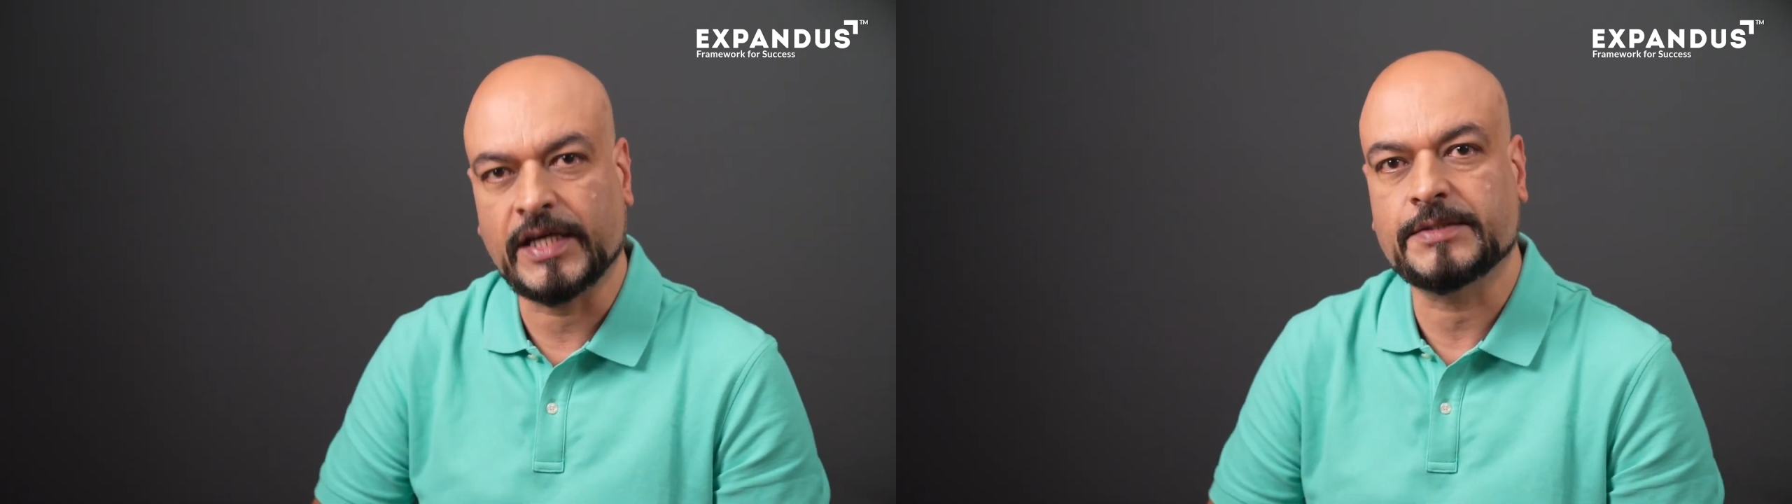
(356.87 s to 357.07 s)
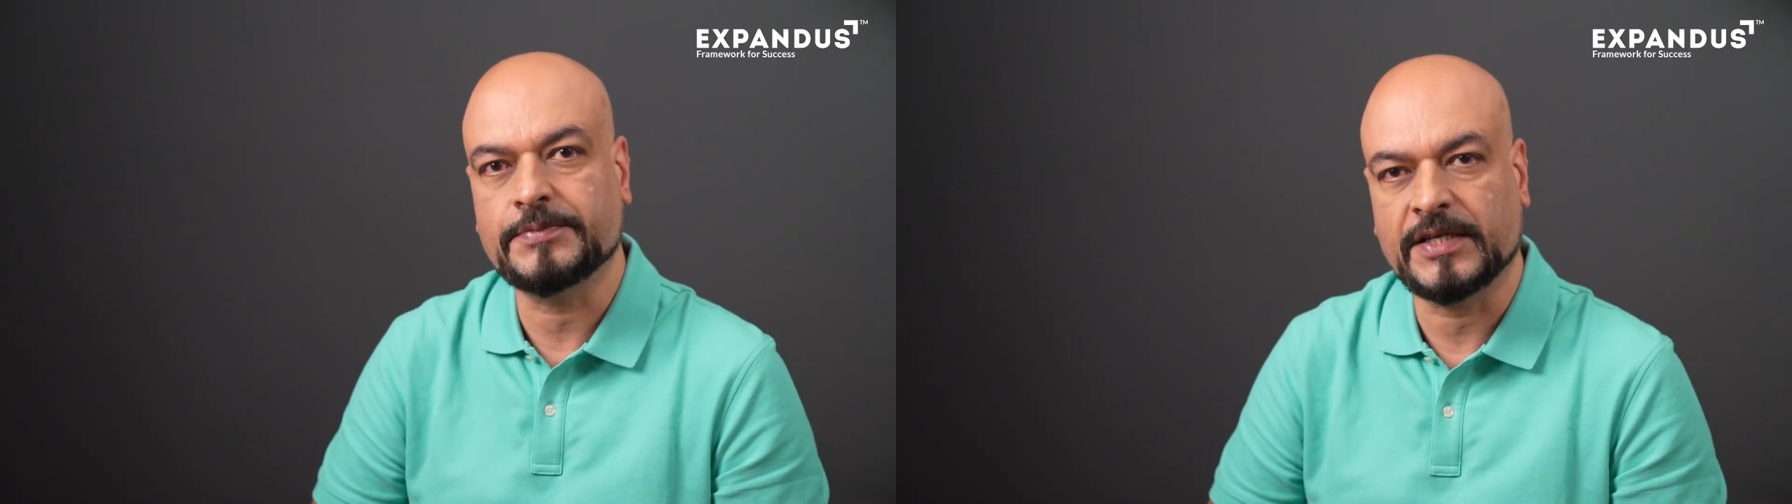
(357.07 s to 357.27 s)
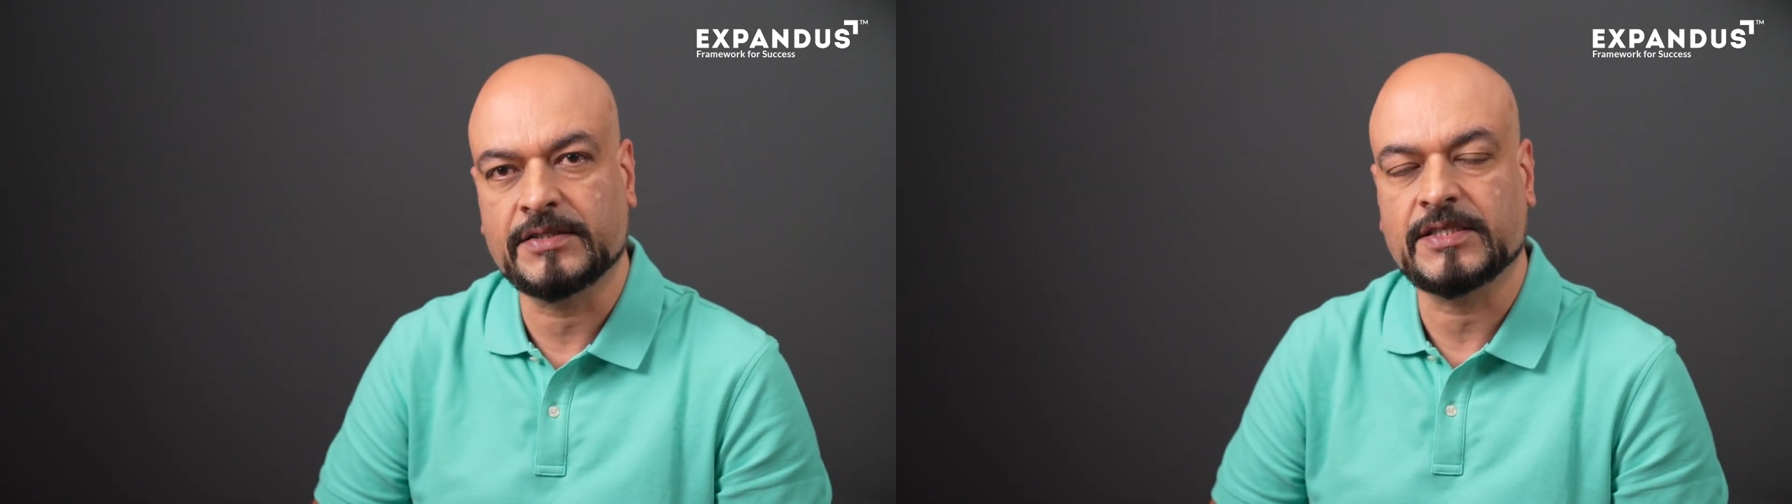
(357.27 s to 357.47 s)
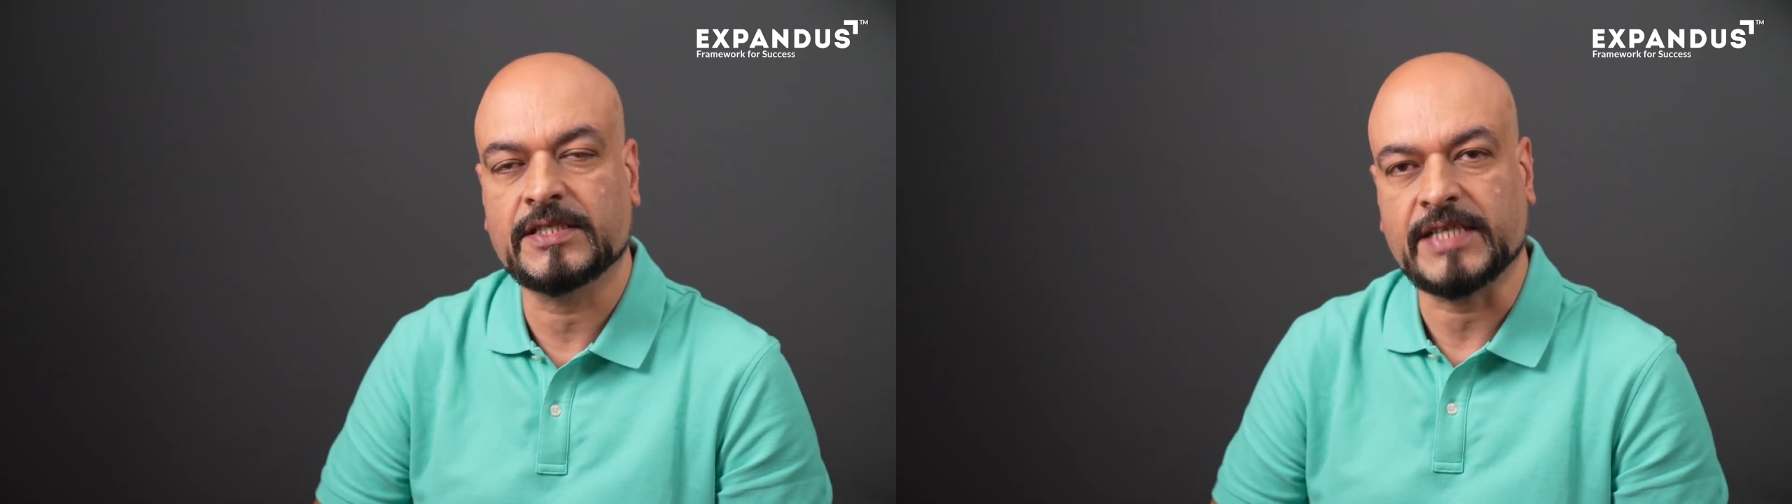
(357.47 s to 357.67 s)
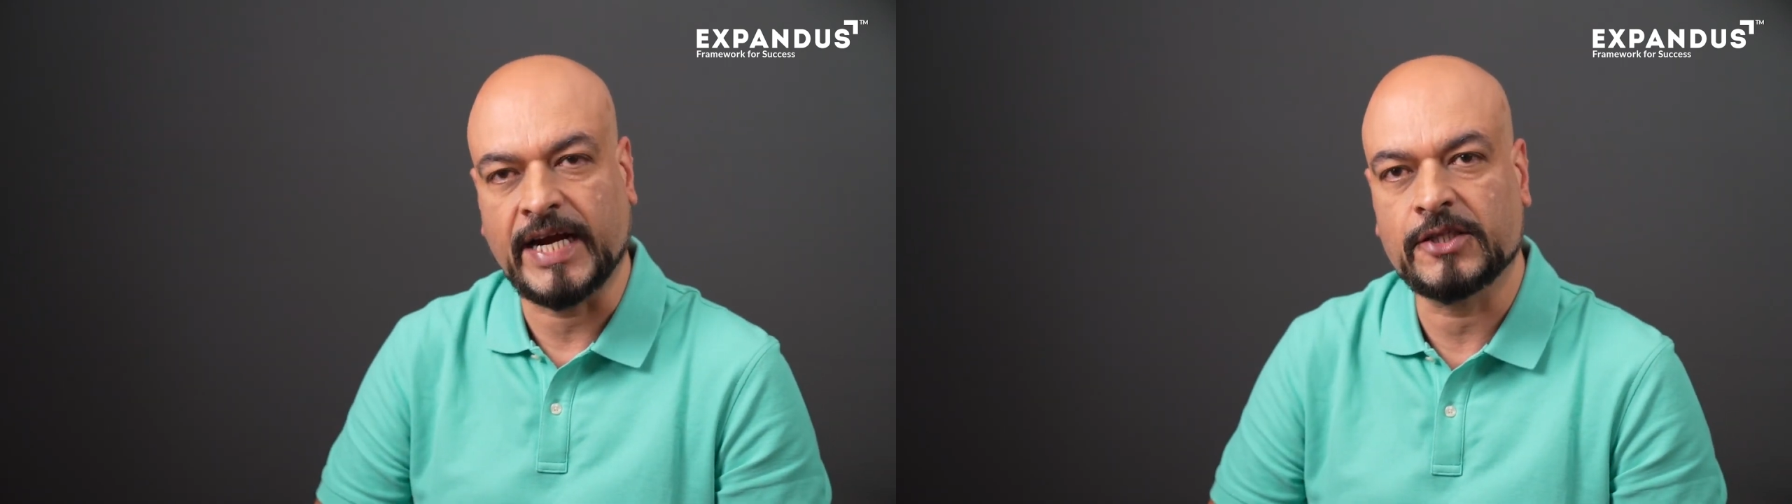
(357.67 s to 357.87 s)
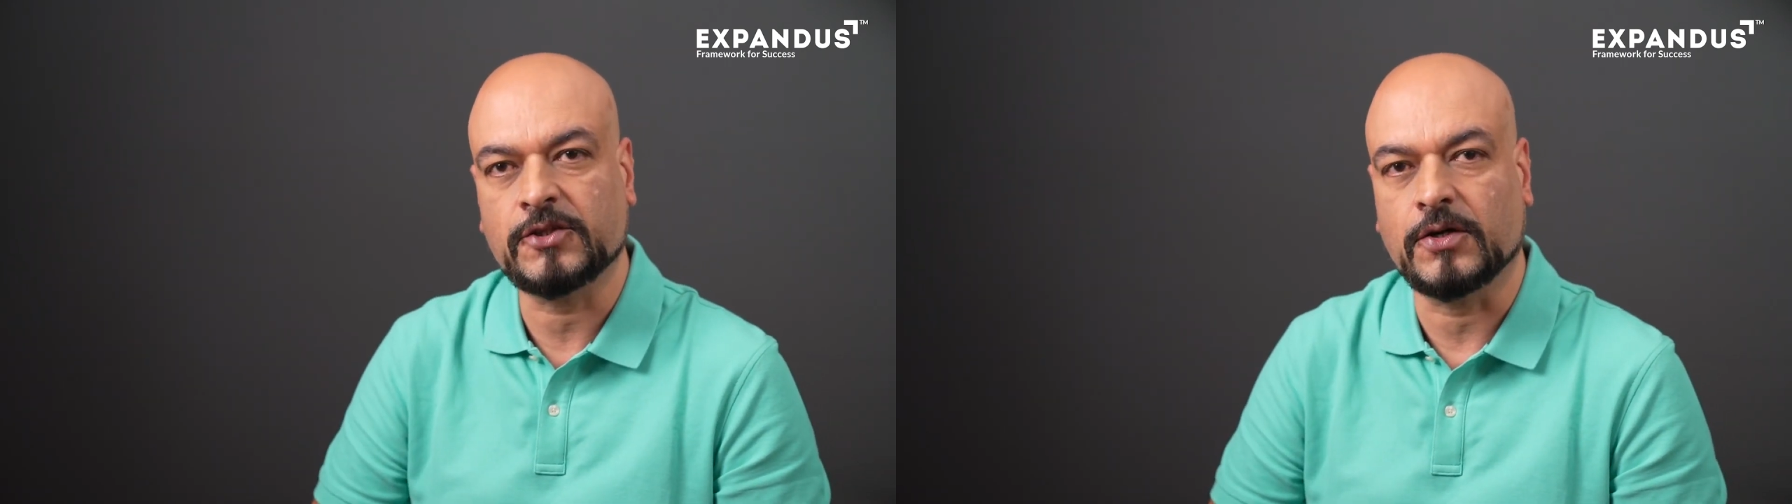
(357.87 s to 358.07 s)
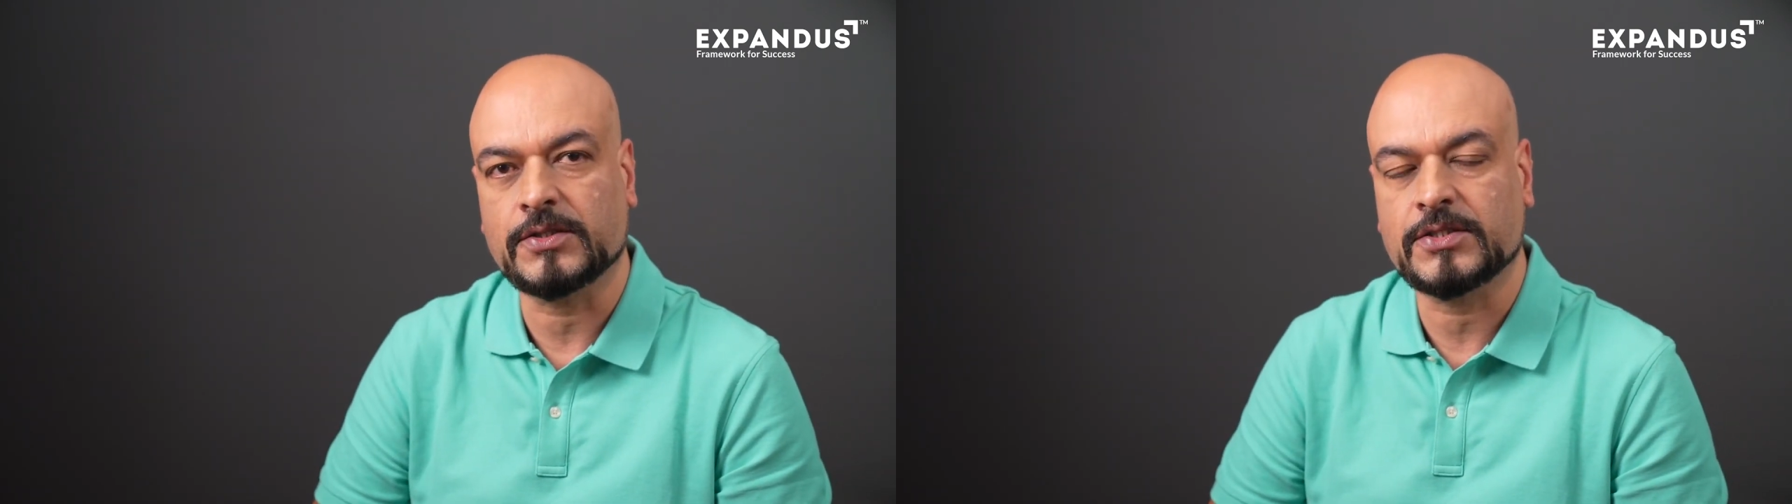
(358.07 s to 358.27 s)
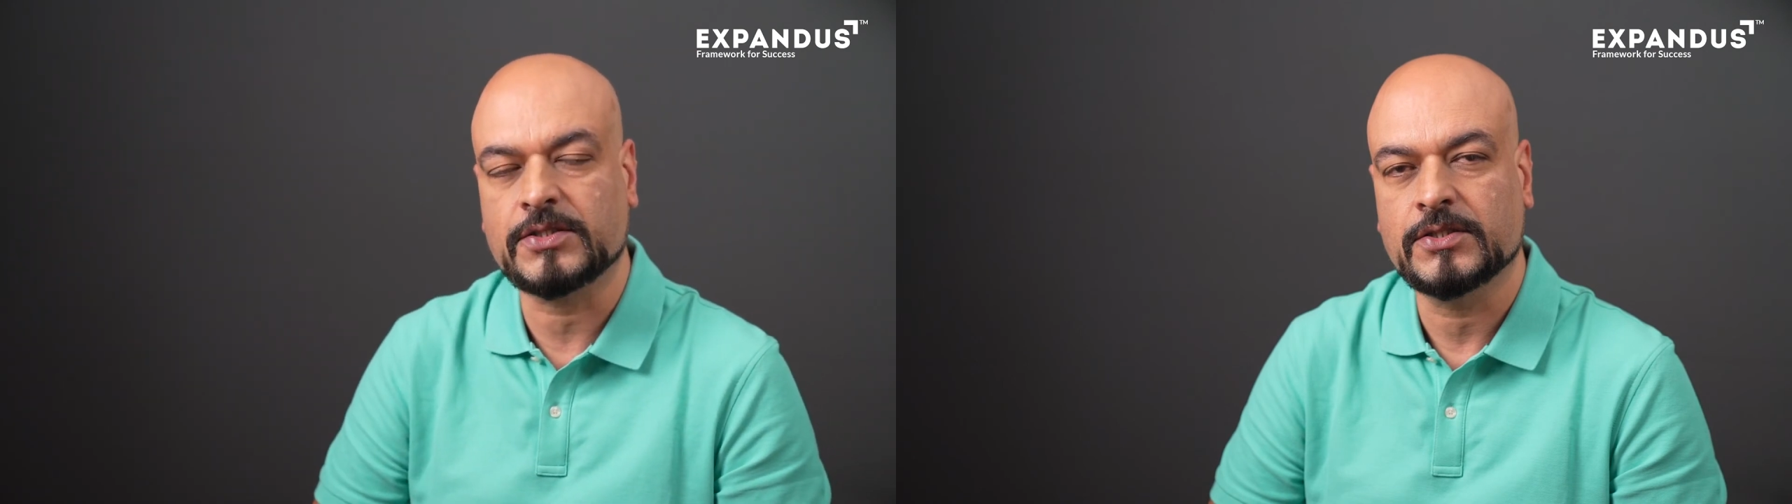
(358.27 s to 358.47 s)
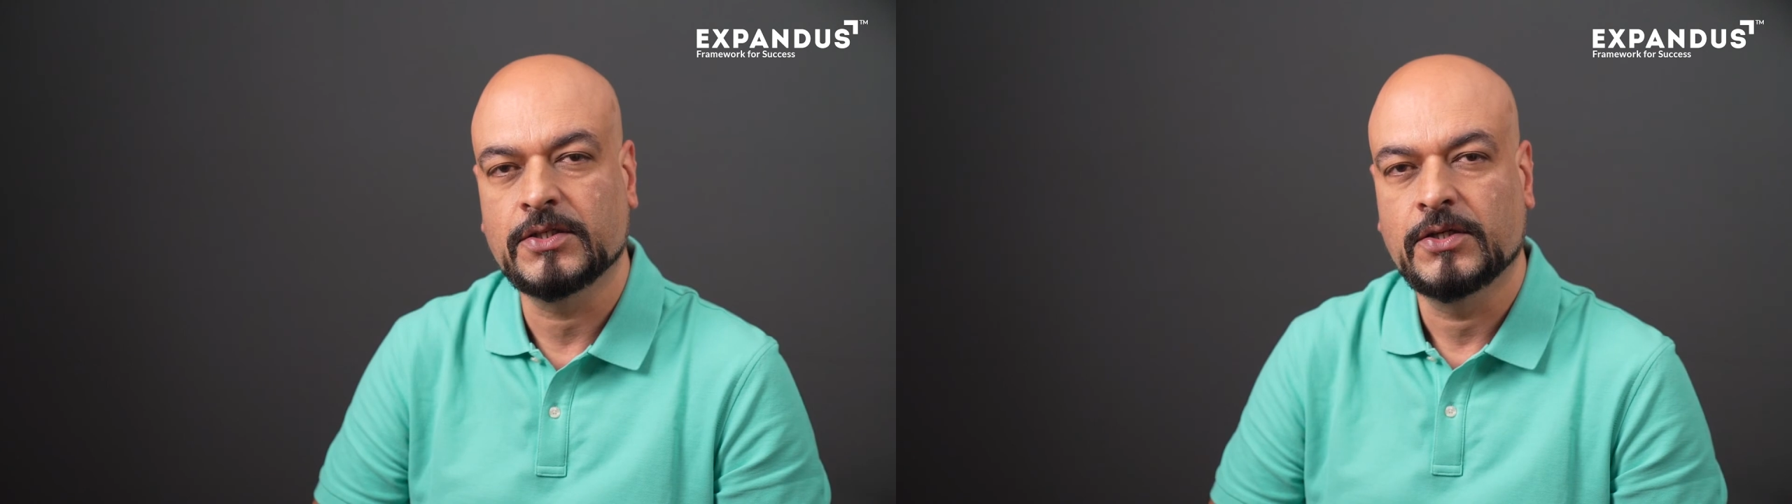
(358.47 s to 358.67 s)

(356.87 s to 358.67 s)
experiences and thoughts